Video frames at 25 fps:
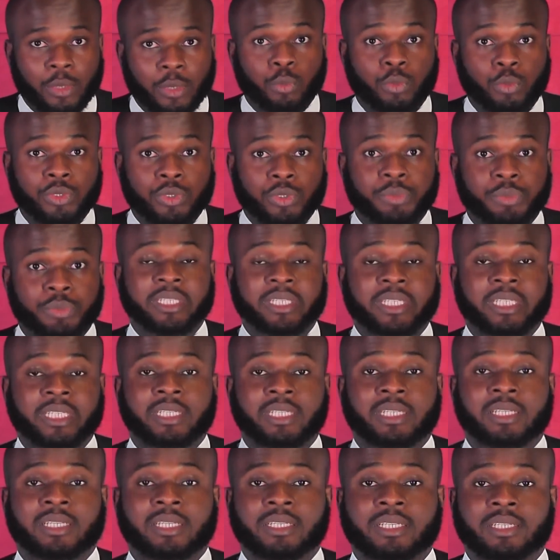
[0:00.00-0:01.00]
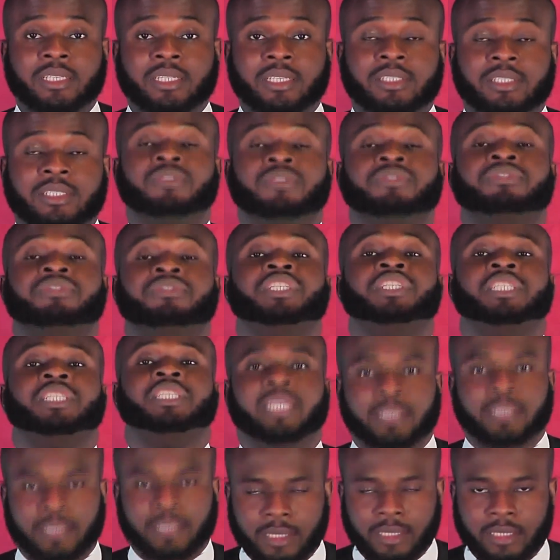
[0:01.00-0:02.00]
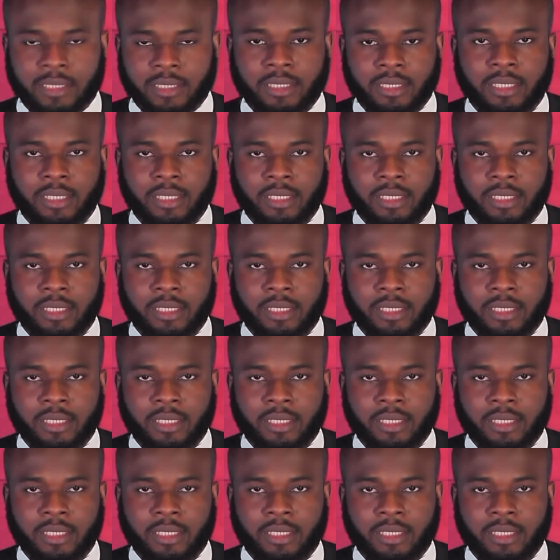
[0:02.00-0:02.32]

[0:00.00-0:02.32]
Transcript: would be sufficient